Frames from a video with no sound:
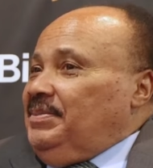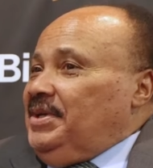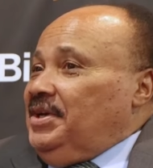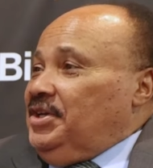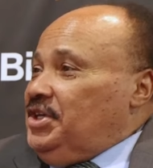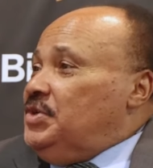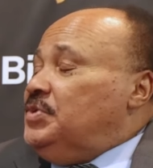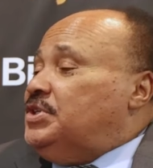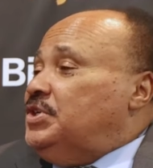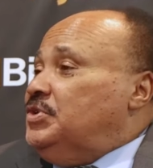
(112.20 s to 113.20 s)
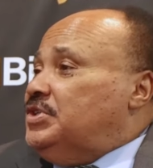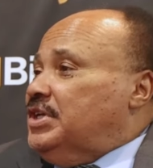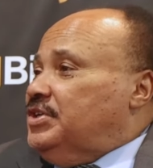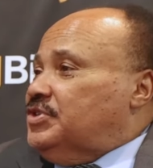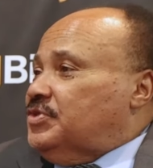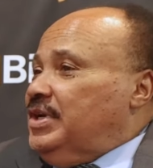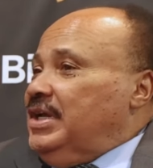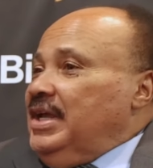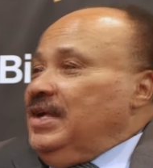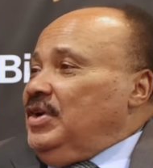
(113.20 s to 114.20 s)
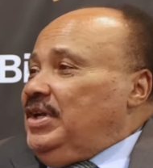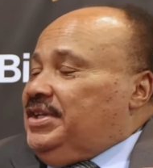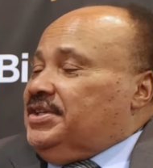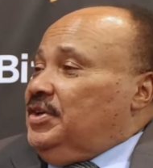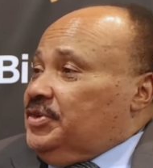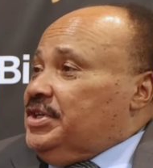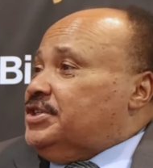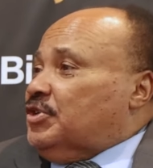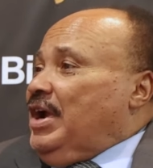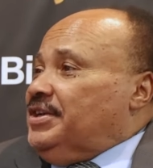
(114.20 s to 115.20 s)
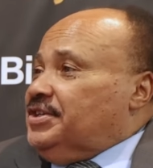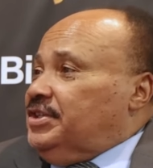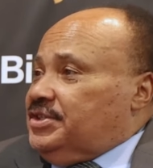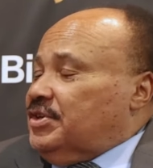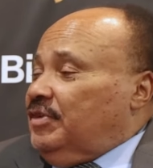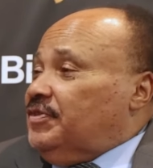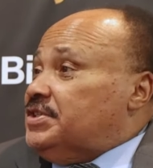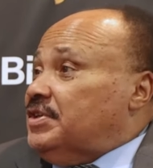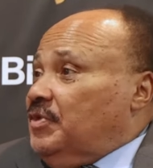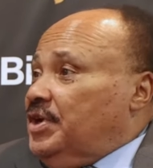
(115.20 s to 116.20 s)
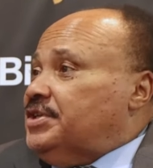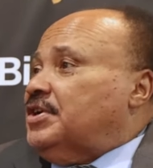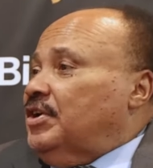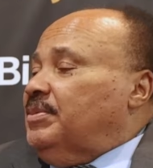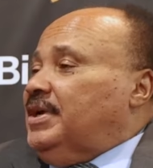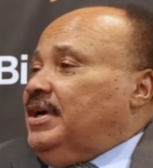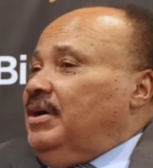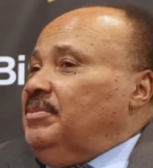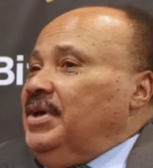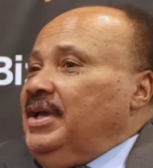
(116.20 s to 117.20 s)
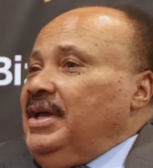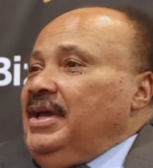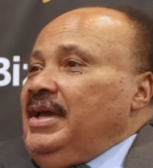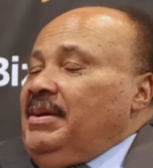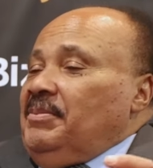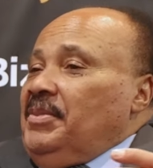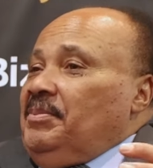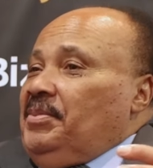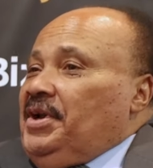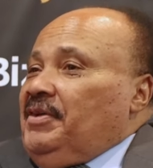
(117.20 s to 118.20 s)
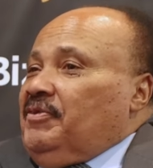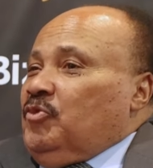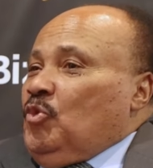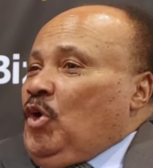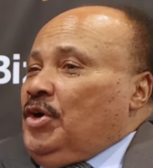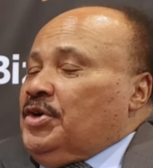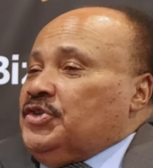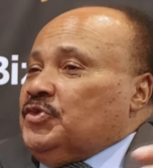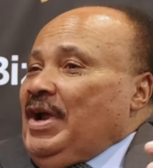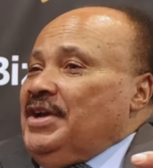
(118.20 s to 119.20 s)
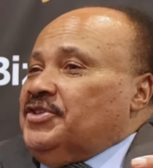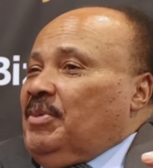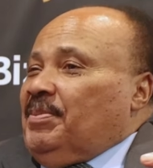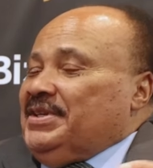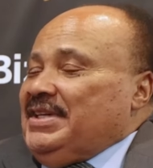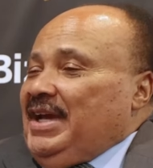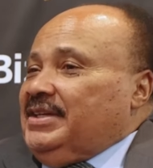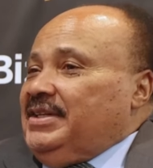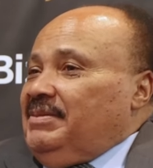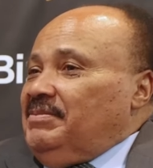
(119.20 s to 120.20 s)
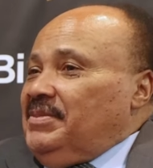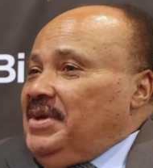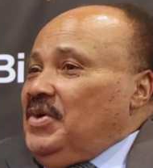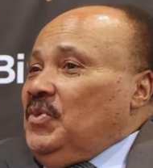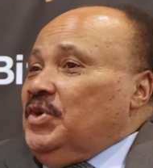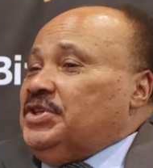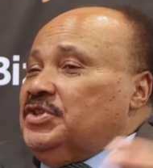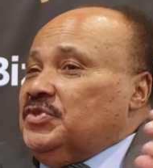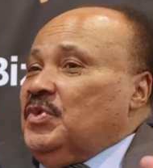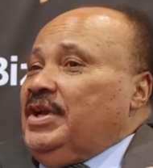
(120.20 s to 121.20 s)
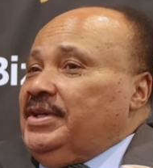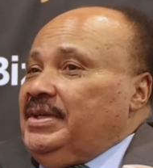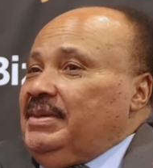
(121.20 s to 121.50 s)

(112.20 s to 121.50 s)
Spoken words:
be a huge, huge industry. It's still just scratching the surface of what it's gonna become. But if workers' rights are protected, which is what